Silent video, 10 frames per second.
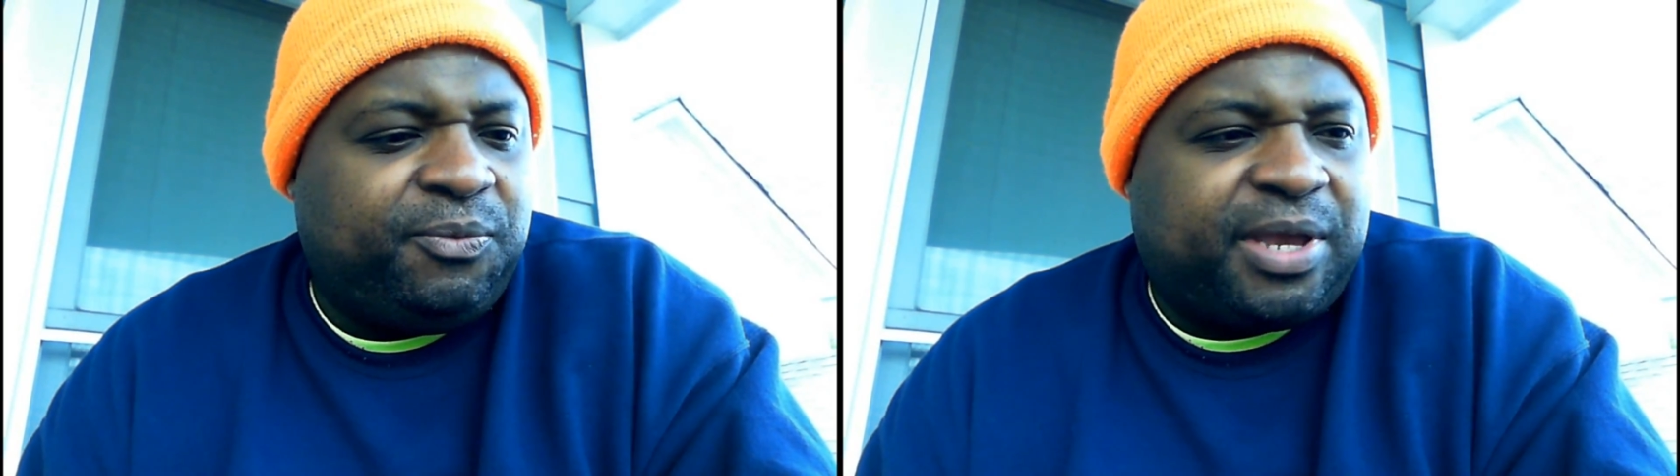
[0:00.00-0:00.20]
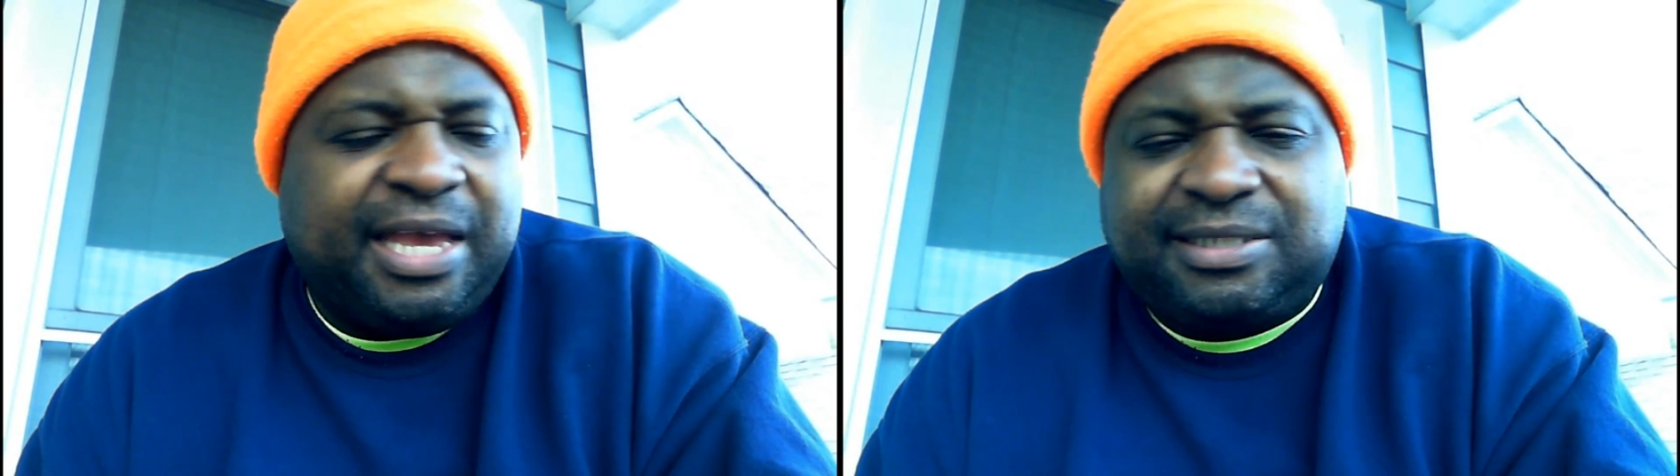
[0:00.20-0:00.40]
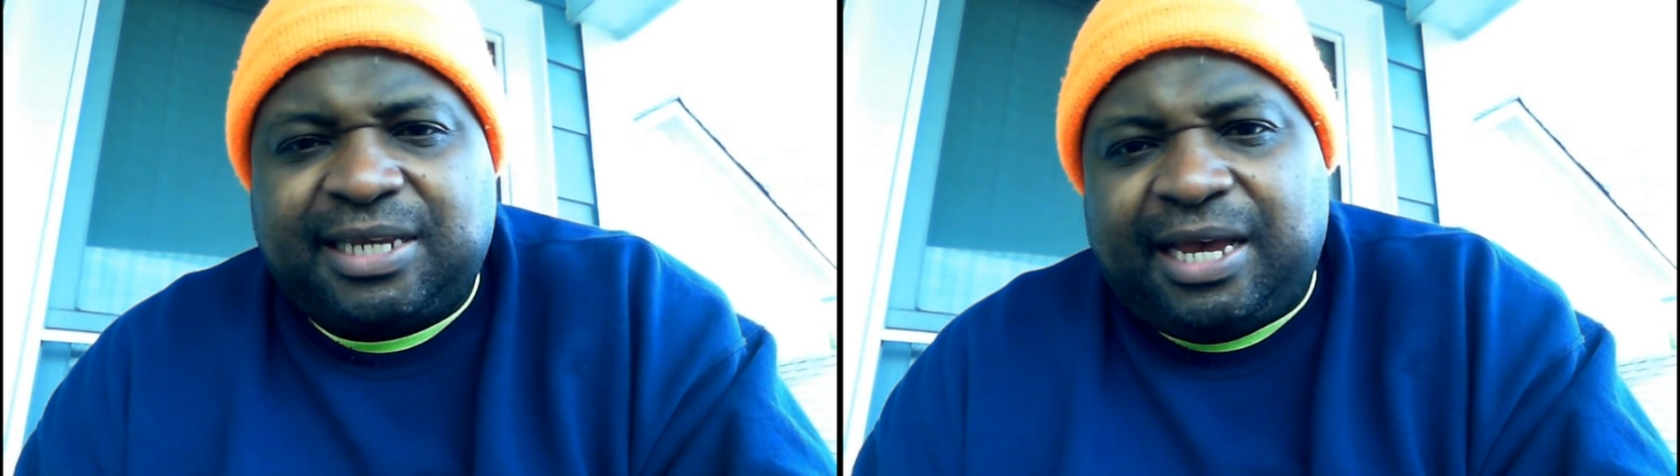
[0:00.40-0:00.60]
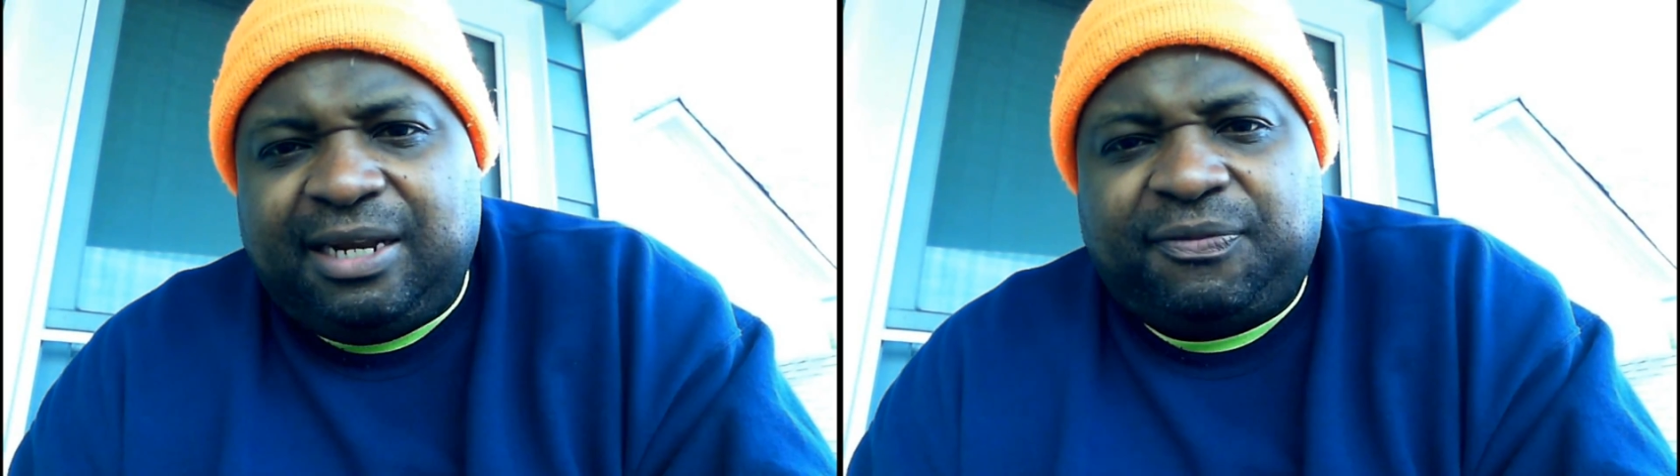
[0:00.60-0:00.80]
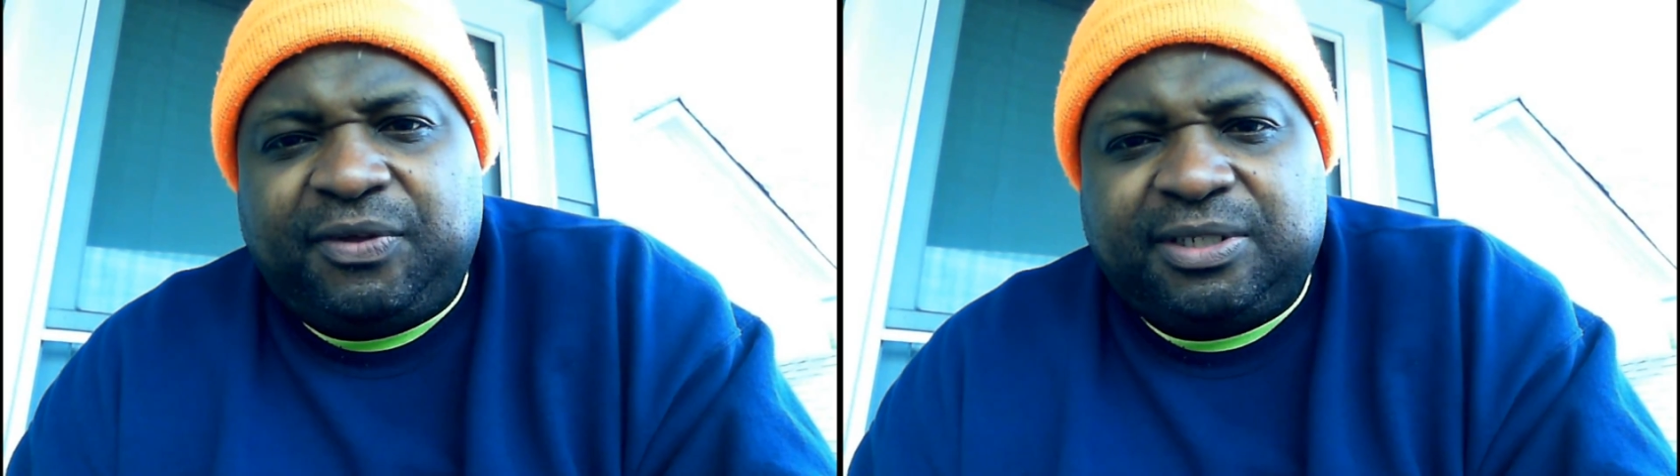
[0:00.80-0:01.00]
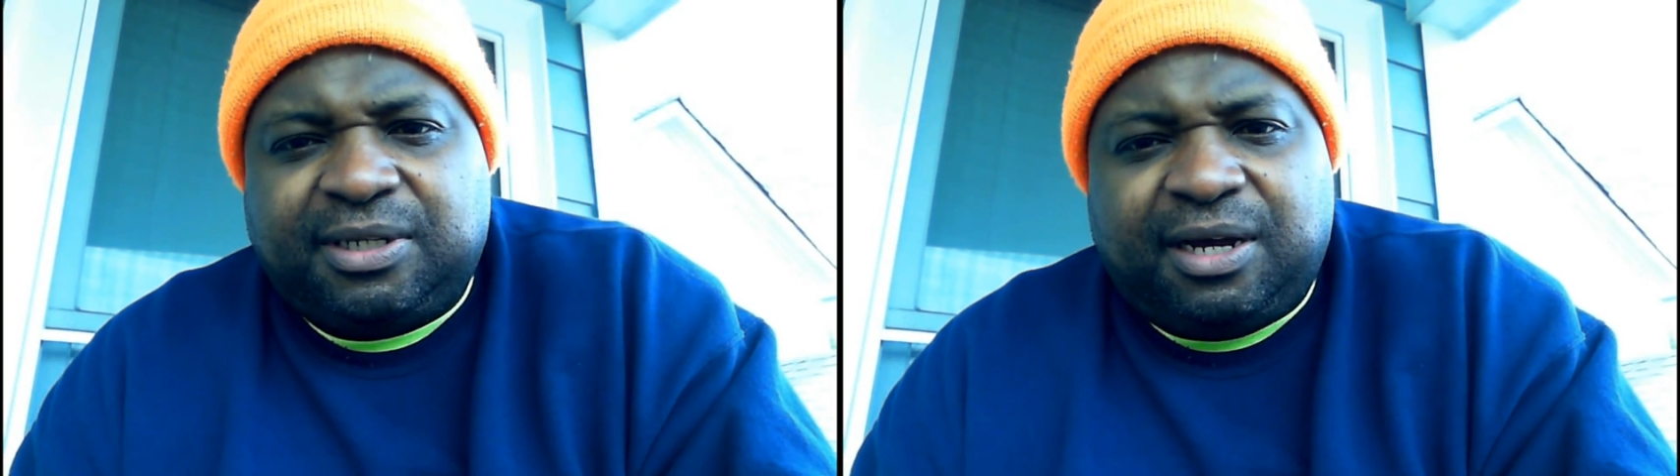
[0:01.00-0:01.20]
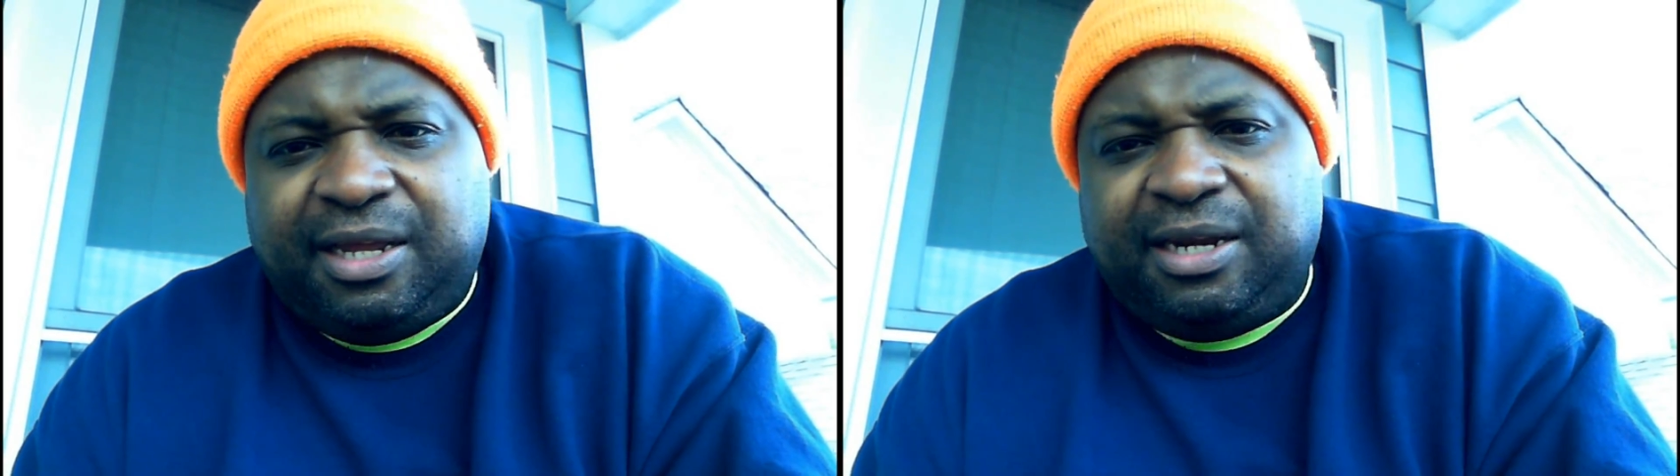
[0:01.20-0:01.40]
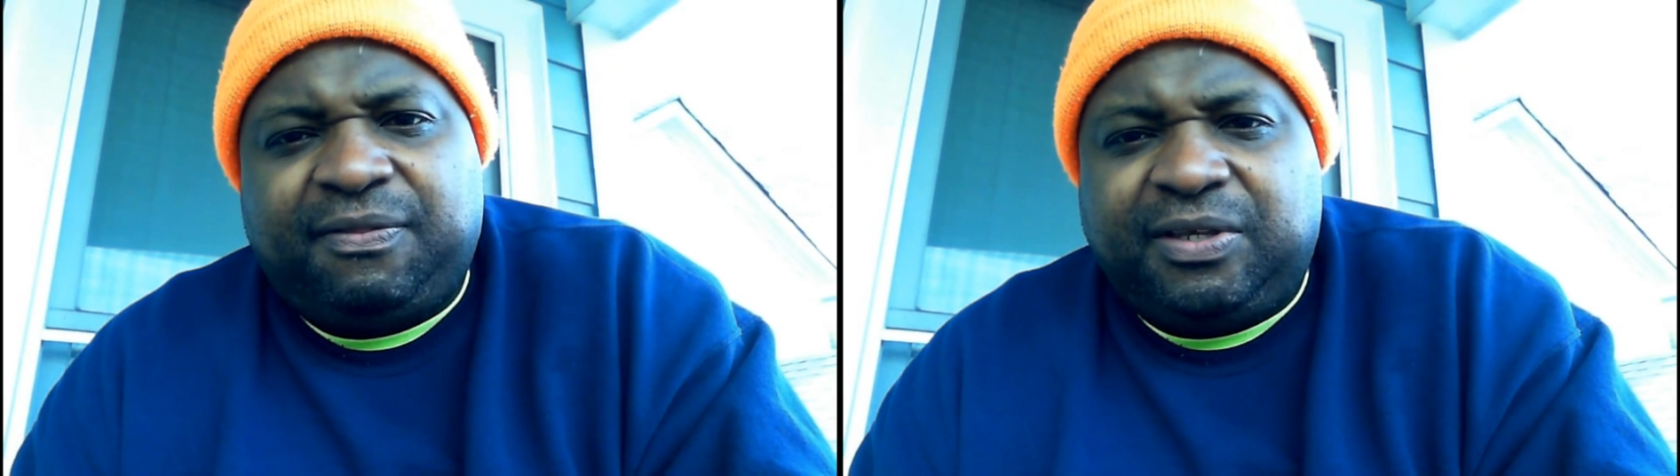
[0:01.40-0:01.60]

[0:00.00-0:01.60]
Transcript: can't see how any of